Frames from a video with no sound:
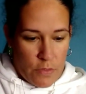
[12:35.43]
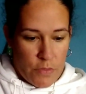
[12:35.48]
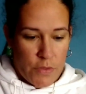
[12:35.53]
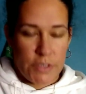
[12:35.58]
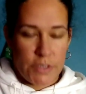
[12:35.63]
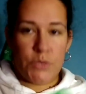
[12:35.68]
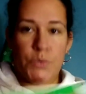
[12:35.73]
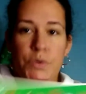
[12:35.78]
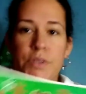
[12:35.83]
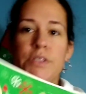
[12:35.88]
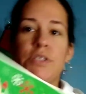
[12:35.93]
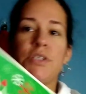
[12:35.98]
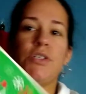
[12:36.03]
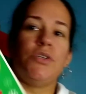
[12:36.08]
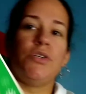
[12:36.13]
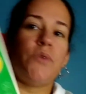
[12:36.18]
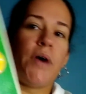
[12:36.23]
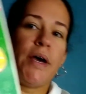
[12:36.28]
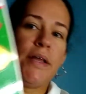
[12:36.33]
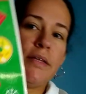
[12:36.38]
This one's
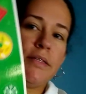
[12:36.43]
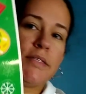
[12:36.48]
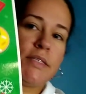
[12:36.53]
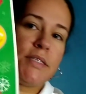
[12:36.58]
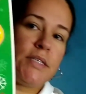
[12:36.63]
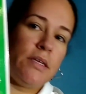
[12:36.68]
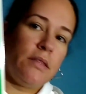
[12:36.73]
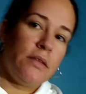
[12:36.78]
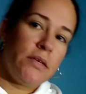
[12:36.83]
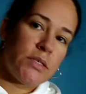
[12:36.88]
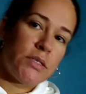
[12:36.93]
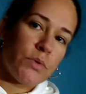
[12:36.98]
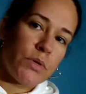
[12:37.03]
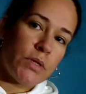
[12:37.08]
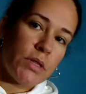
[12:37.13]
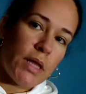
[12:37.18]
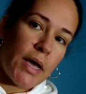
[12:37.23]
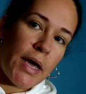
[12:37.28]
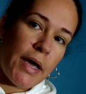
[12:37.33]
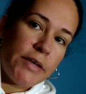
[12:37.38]
new. I didn't see this
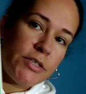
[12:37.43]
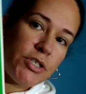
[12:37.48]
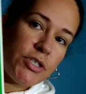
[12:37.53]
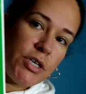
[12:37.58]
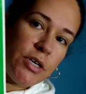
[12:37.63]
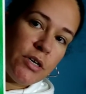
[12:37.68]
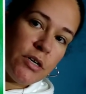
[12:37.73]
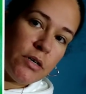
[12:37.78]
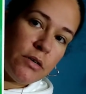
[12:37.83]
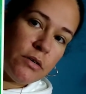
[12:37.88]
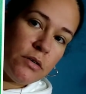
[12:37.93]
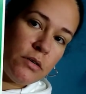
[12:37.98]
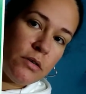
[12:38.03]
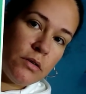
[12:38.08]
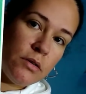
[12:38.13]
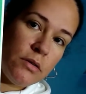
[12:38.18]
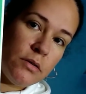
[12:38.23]
one last year.